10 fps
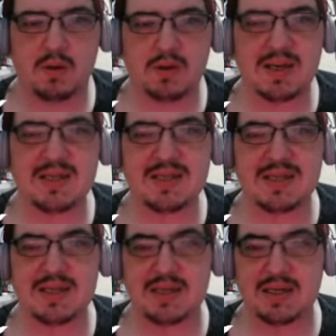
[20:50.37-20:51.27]
Not to say
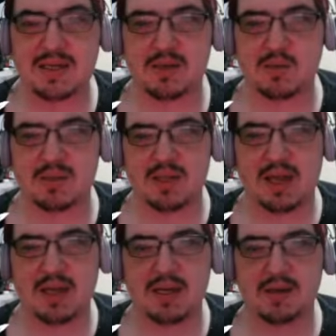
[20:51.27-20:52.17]
that anything was
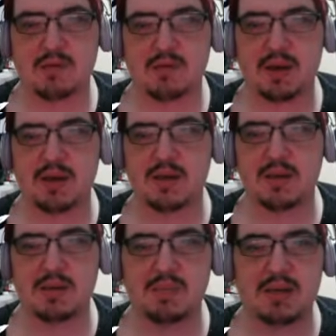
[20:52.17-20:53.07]
lacking, right, in
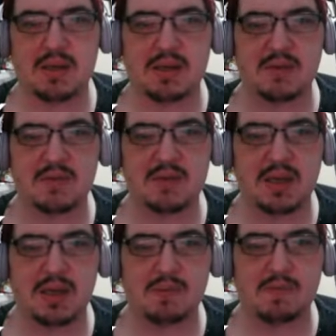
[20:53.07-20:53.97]
the beginning of this
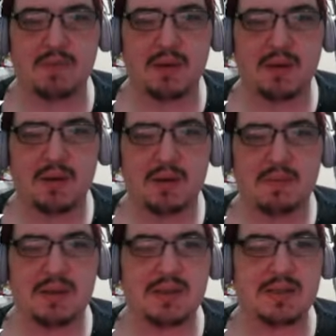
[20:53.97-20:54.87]
game,
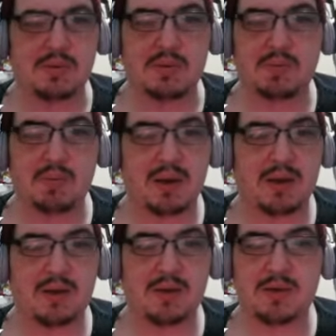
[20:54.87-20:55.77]
because it was brand
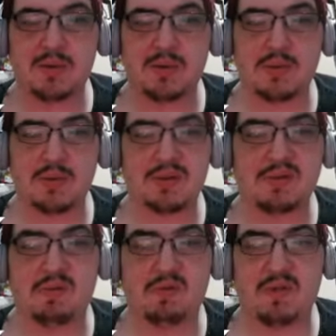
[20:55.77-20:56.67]
new, it was
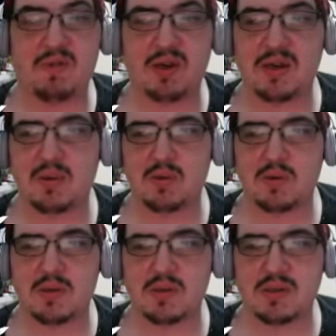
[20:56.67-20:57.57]
fun, it
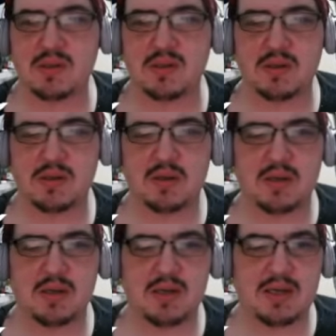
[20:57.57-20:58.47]
was
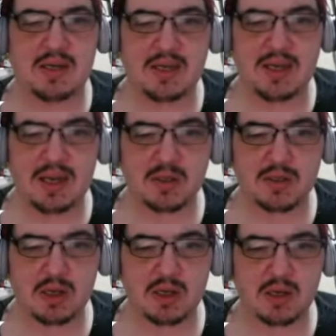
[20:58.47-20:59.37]

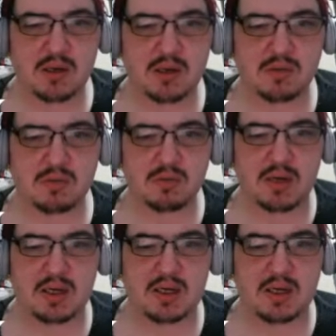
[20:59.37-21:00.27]
engaging,
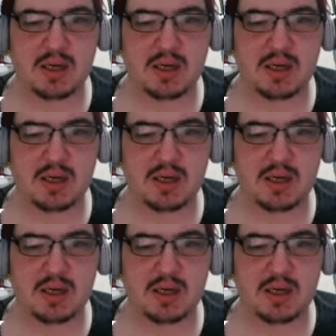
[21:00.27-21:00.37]
right?